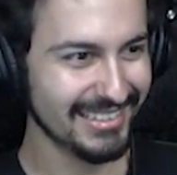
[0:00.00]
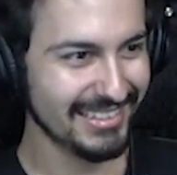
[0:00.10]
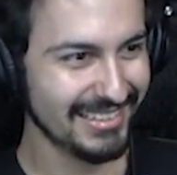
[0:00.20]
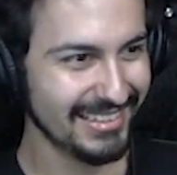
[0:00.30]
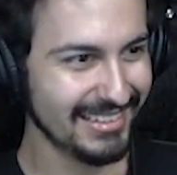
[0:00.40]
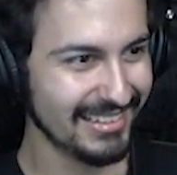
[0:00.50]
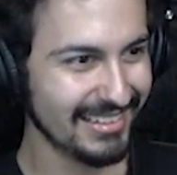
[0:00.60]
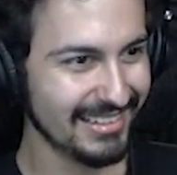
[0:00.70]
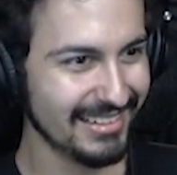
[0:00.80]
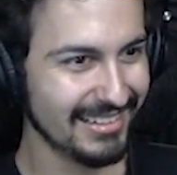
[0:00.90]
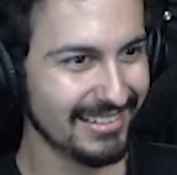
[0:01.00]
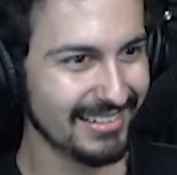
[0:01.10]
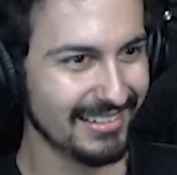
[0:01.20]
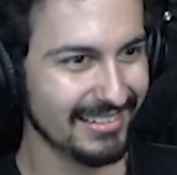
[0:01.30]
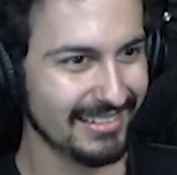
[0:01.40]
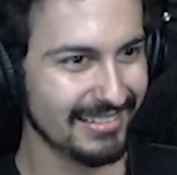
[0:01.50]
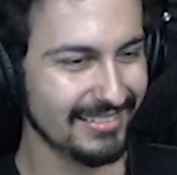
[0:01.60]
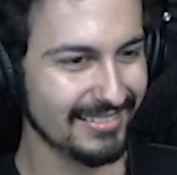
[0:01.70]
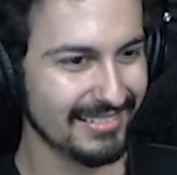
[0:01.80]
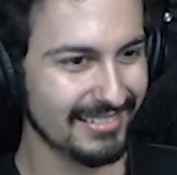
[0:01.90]

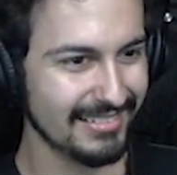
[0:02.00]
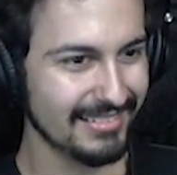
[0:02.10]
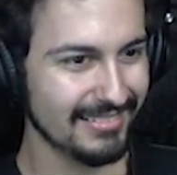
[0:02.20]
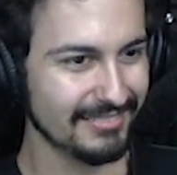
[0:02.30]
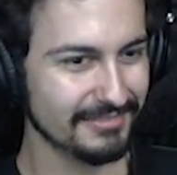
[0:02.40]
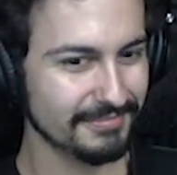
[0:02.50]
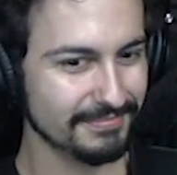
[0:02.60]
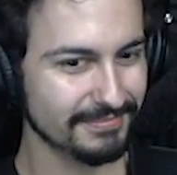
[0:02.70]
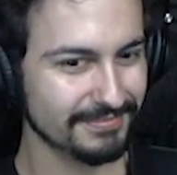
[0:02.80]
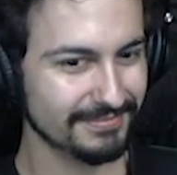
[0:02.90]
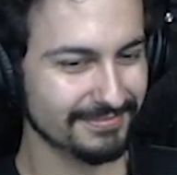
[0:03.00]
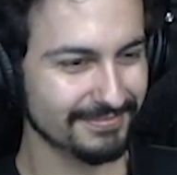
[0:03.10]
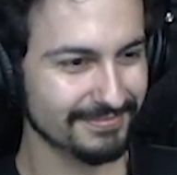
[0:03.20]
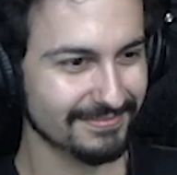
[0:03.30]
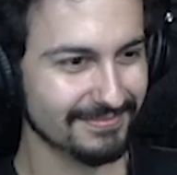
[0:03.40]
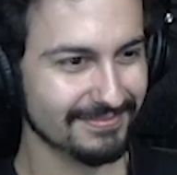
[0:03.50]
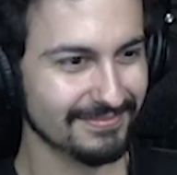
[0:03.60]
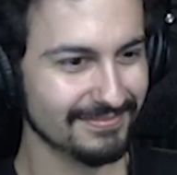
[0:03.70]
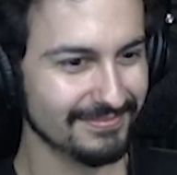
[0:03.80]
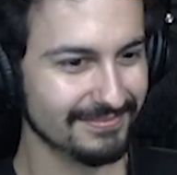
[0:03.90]

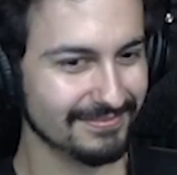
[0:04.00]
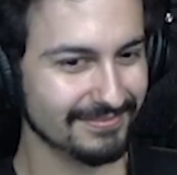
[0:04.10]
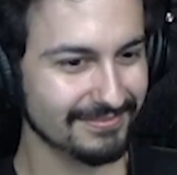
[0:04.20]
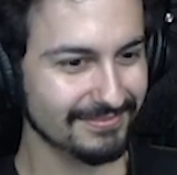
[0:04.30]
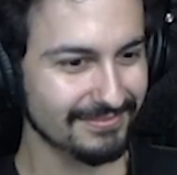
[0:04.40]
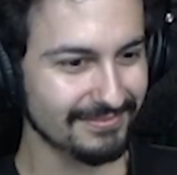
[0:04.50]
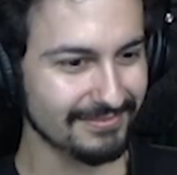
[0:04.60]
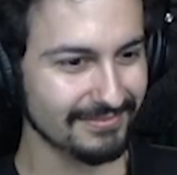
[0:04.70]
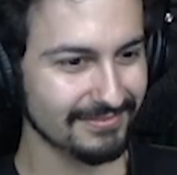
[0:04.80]
[no speech]